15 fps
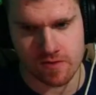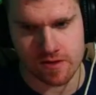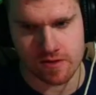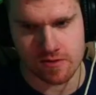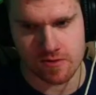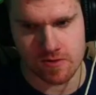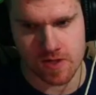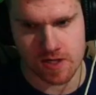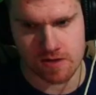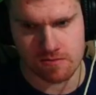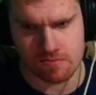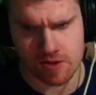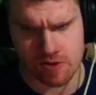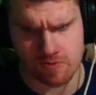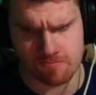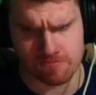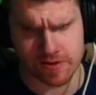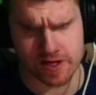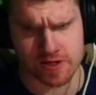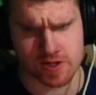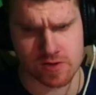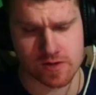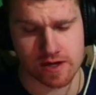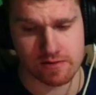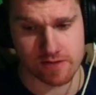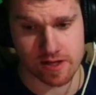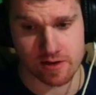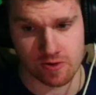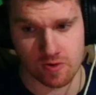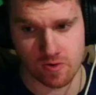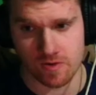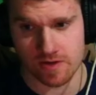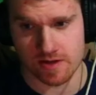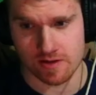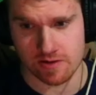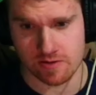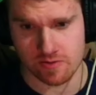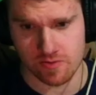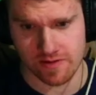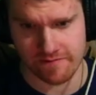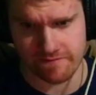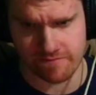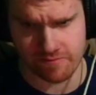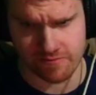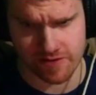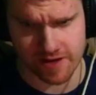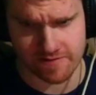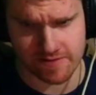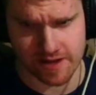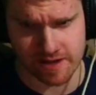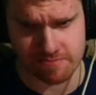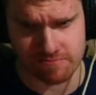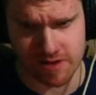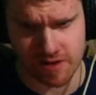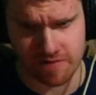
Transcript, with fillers: of those oh, no. loot bugs or whatever they're called, along with whatever that new